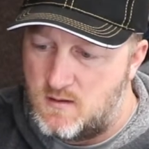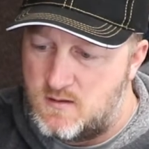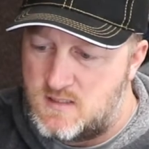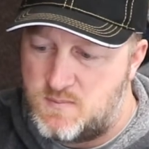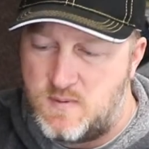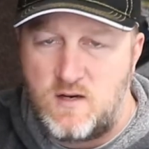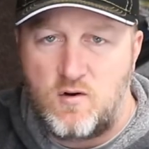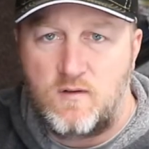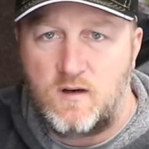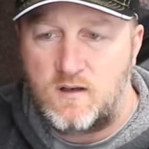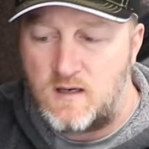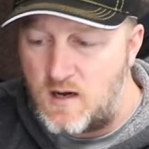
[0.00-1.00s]
speed
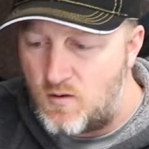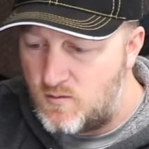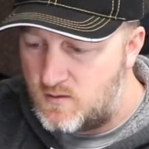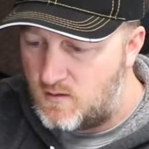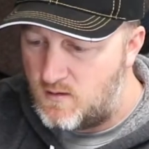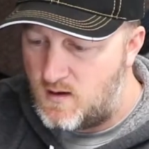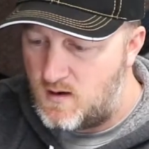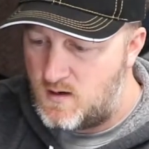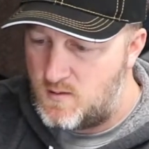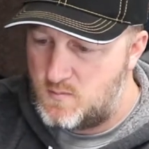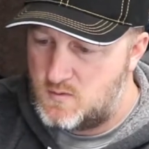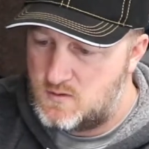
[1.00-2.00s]
over ground
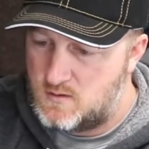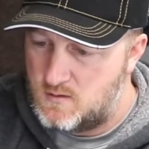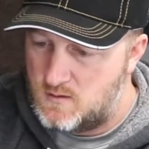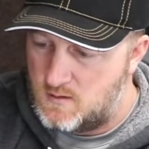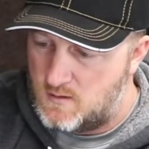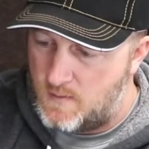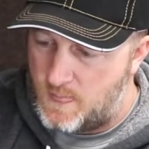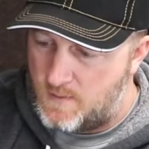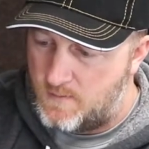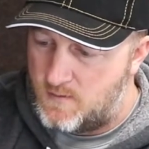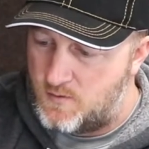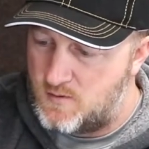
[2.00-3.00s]
alarms,
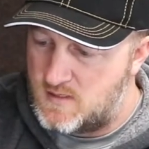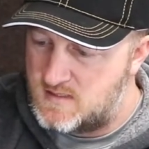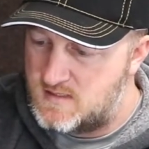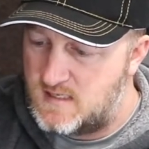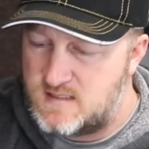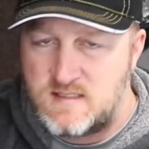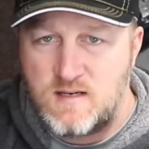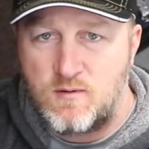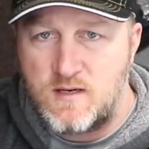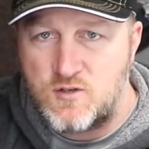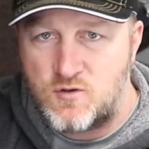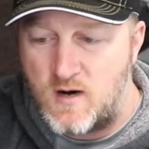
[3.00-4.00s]
360
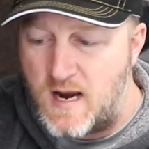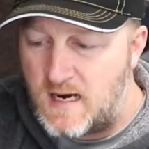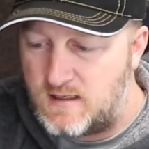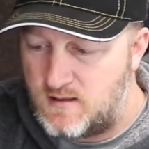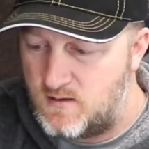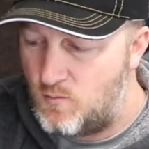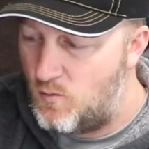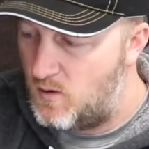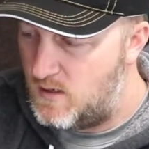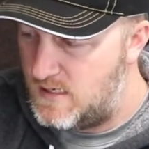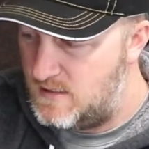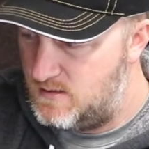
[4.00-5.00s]
retract
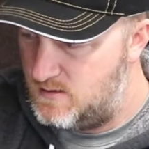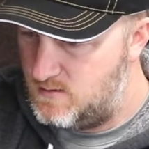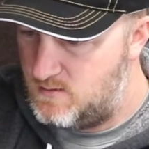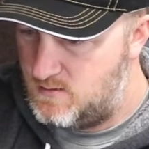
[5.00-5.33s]
warning.